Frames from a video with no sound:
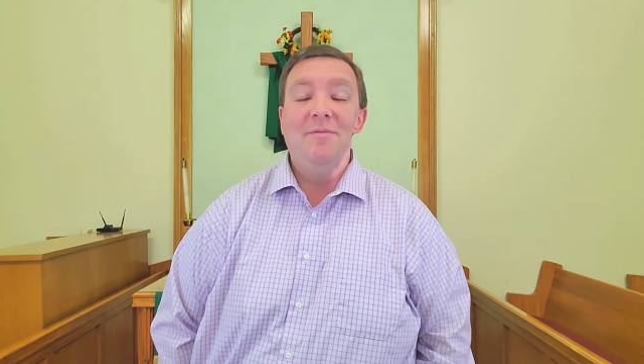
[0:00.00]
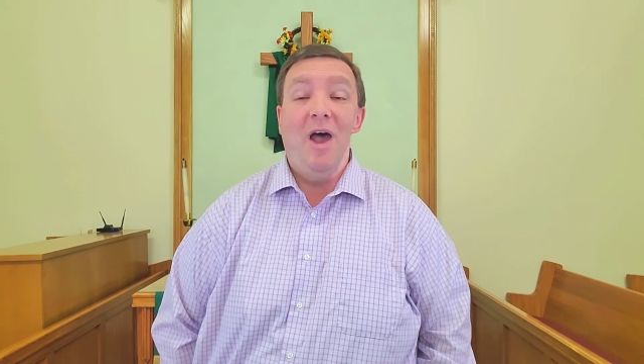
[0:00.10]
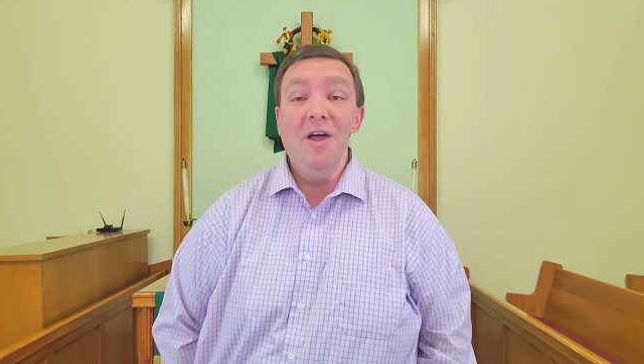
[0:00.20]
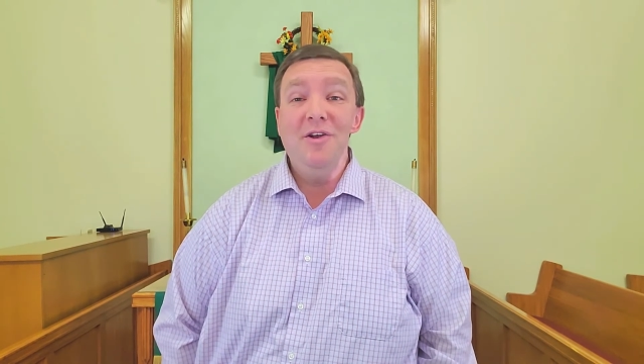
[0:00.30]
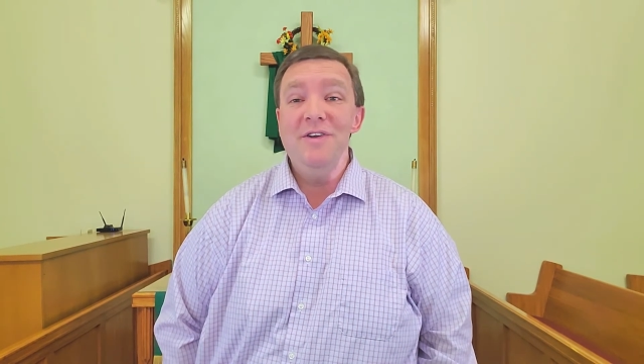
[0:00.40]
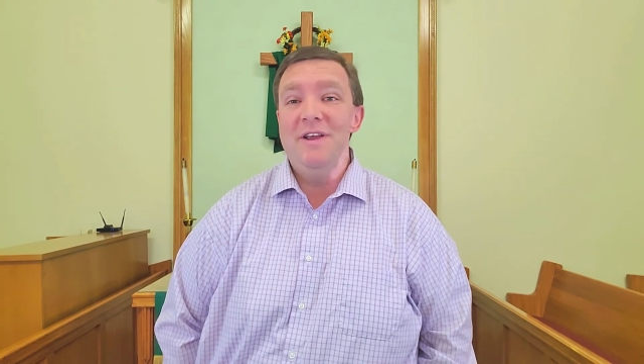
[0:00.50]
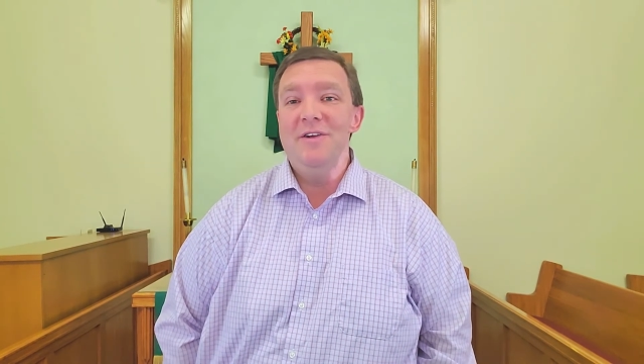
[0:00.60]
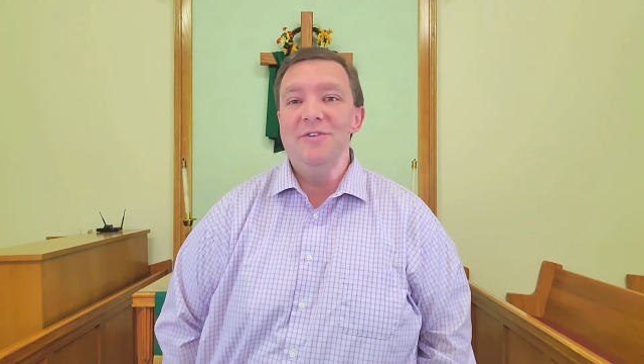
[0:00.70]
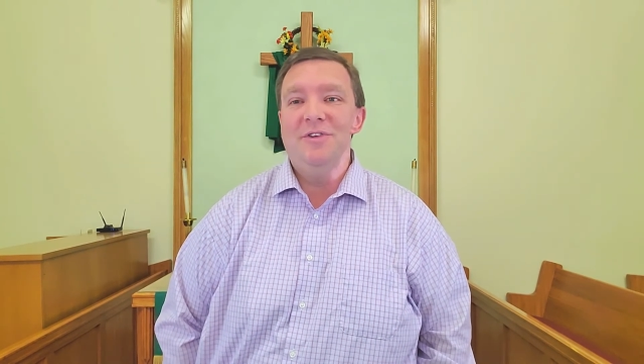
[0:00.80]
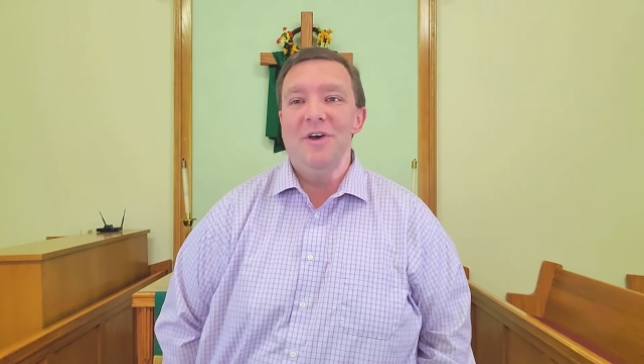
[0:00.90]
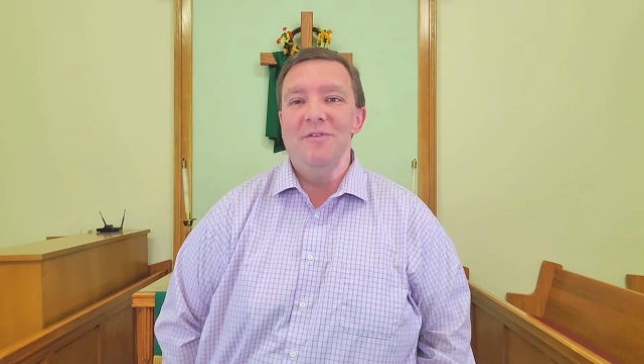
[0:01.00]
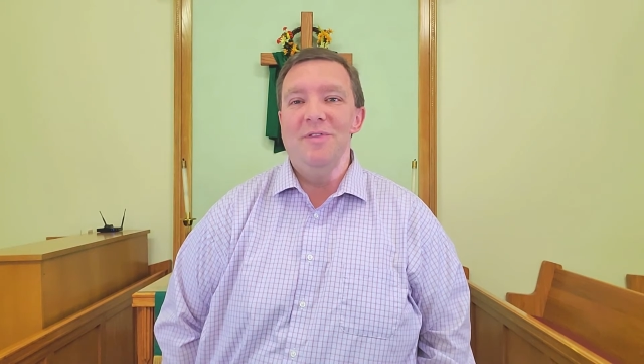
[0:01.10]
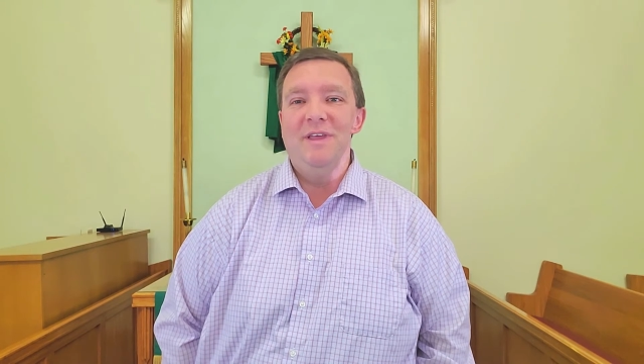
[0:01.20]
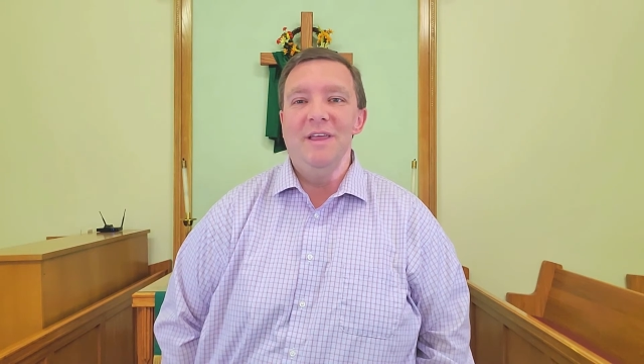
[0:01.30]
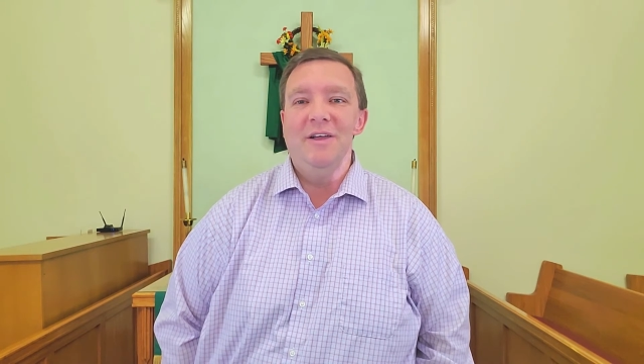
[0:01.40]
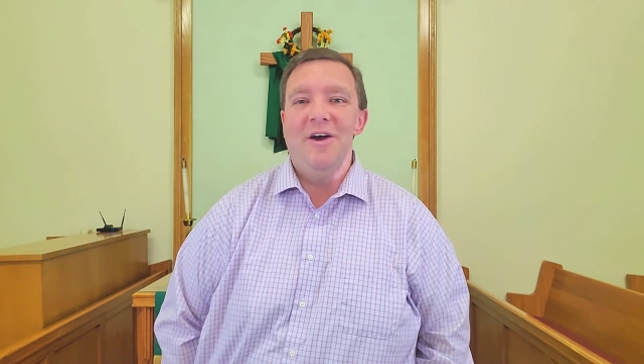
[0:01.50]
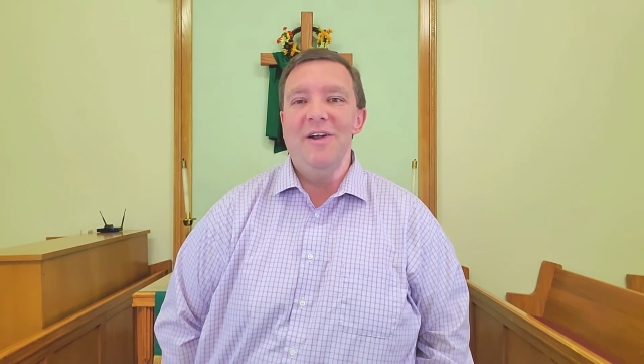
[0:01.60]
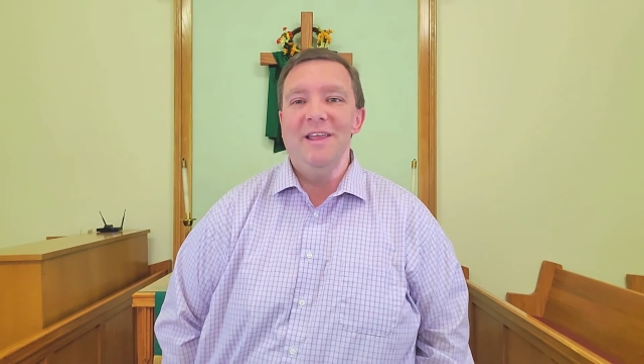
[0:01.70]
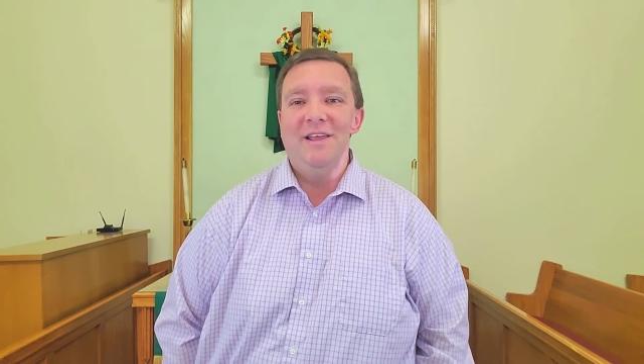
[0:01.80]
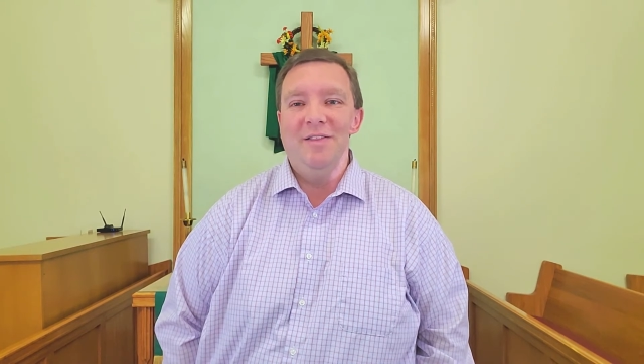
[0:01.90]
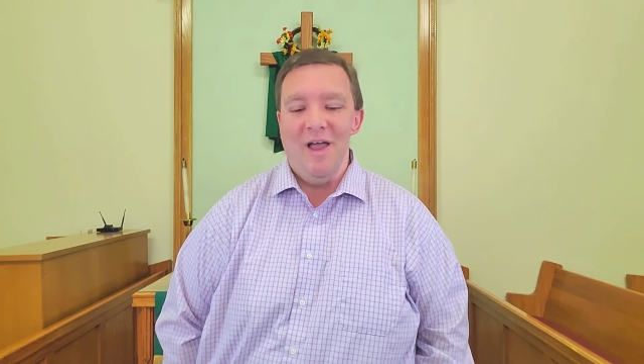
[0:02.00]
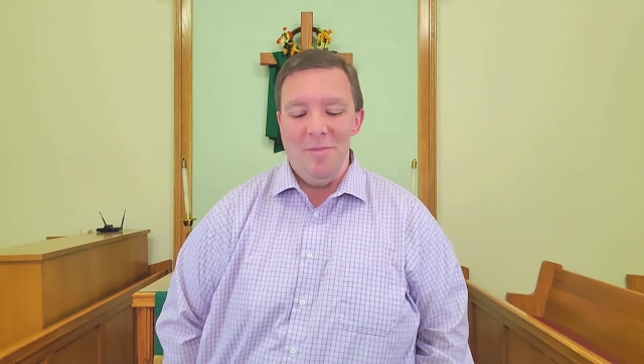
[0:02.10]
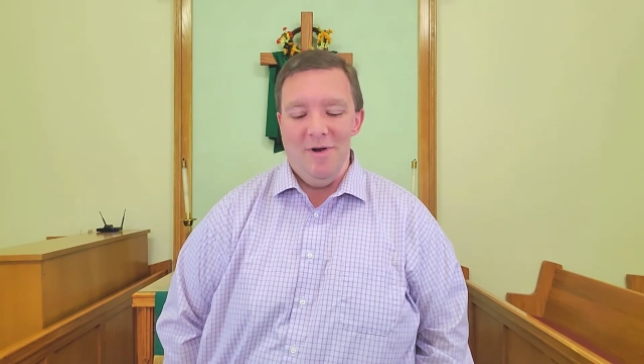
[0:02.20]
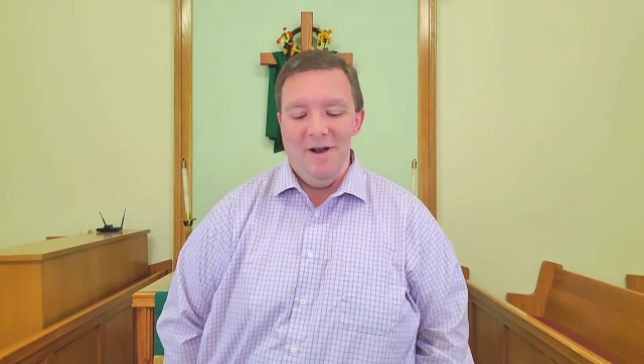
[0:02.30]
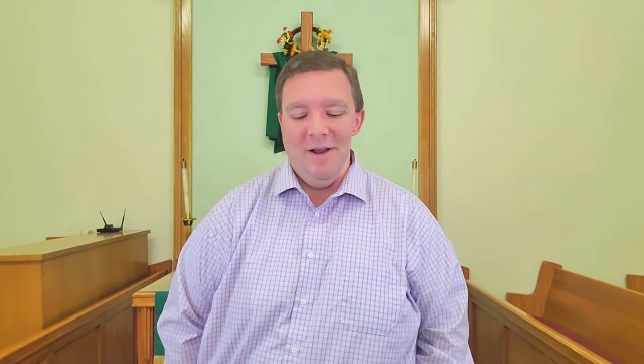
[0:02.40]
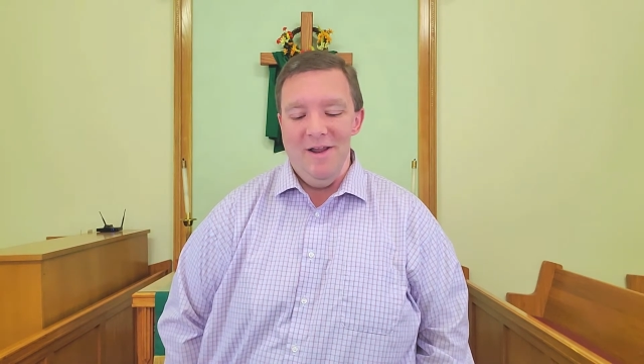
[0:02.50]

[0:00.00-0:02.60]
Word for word: the 100 years of the Carnegie Library